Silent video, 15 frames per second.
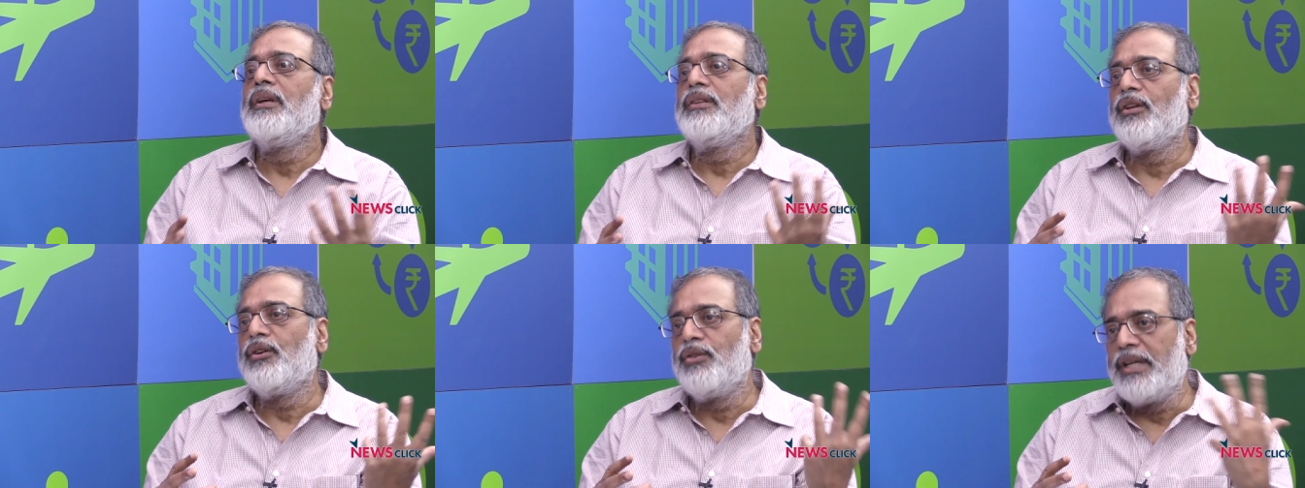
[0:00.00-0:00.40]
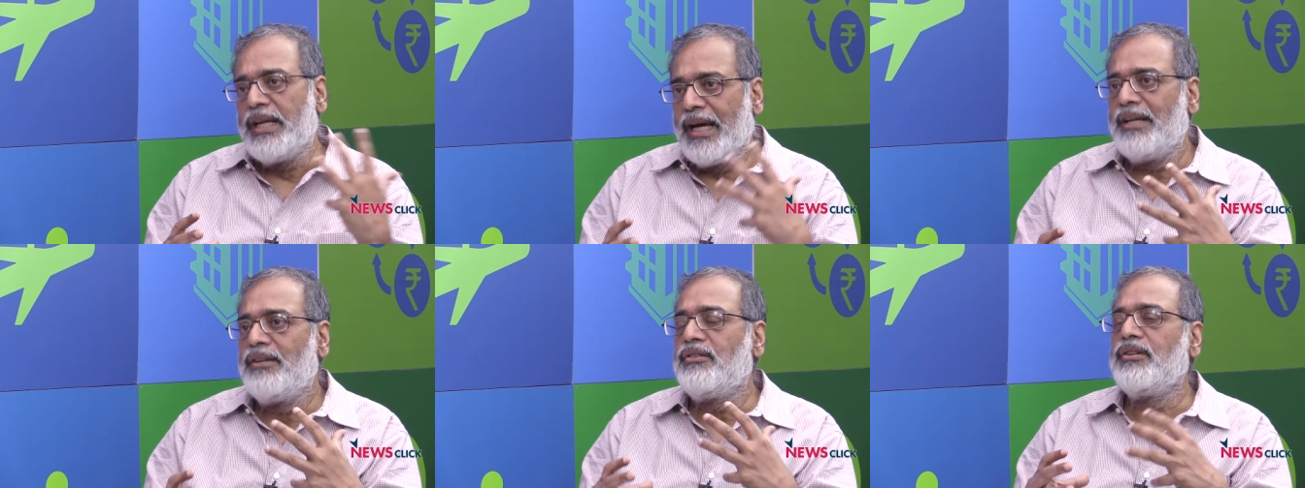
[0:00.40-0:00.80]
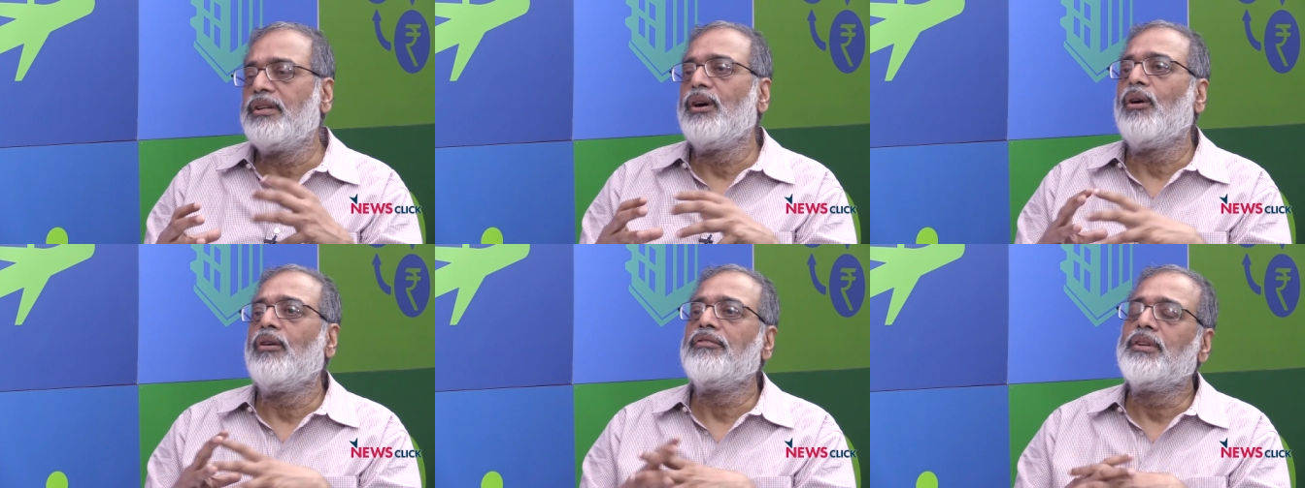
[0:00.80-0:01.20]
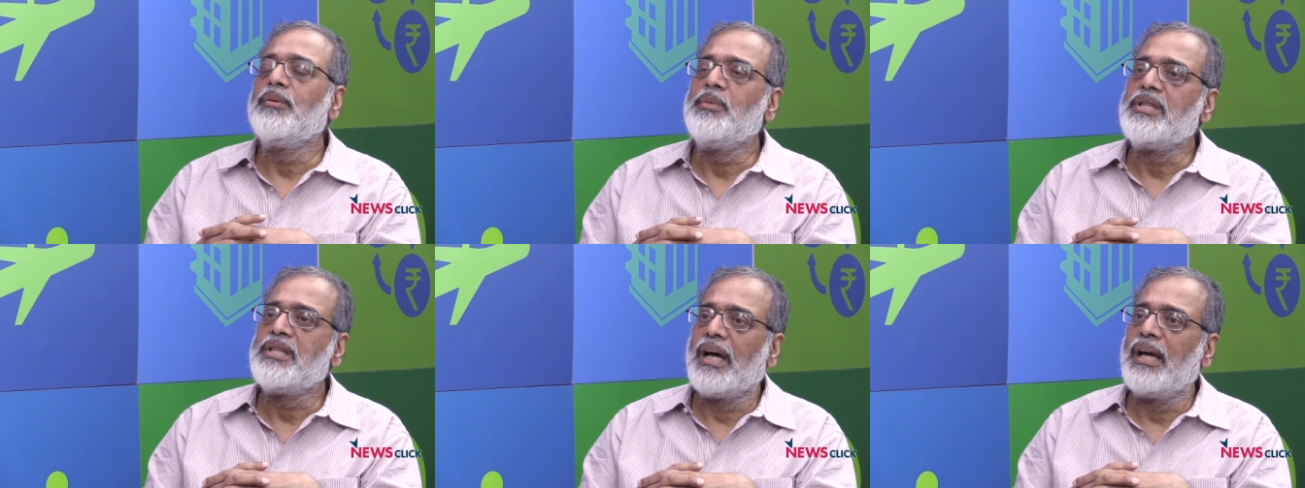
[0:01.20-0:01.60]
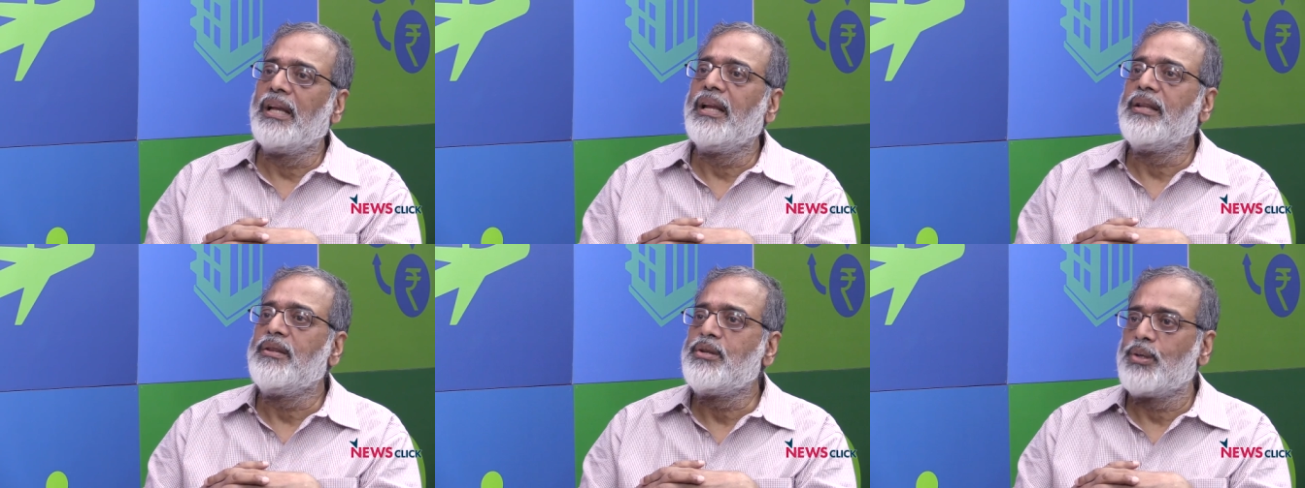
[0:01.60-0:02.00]
the re-entry of the
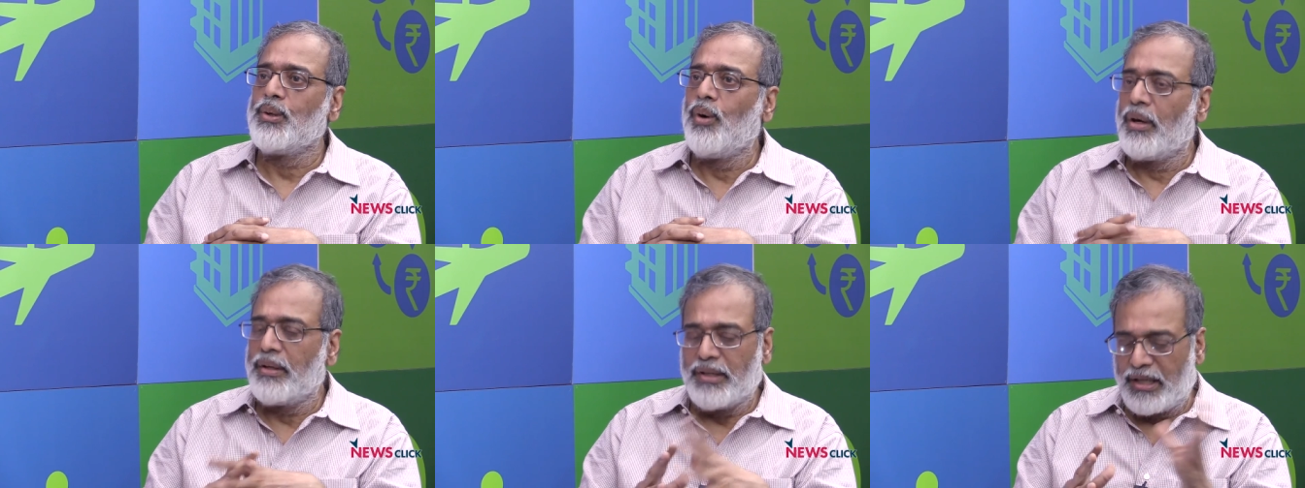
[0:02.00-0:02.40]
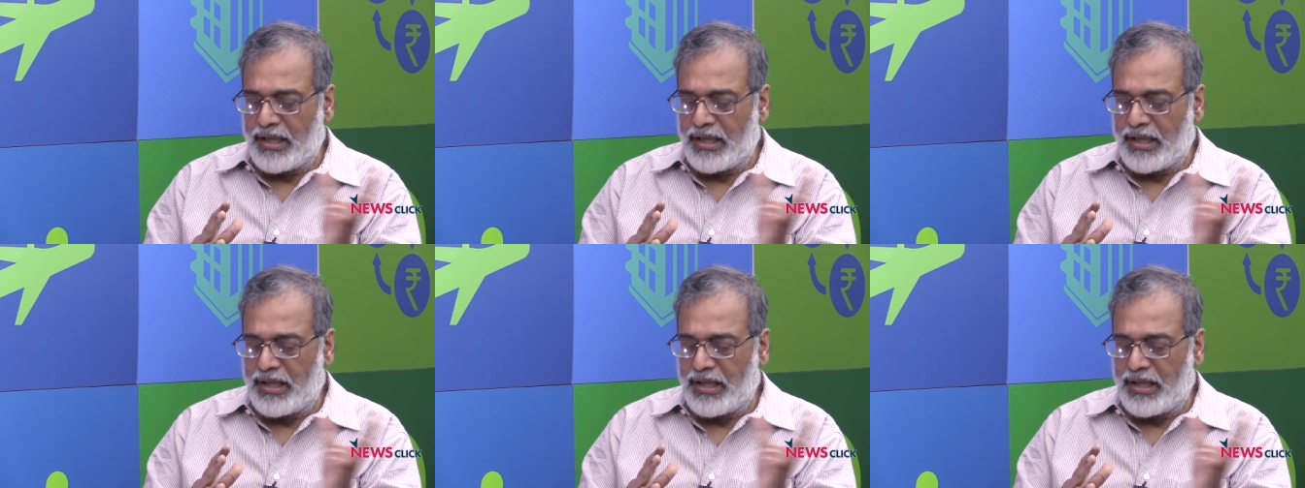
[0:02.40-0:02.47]
missile and so on.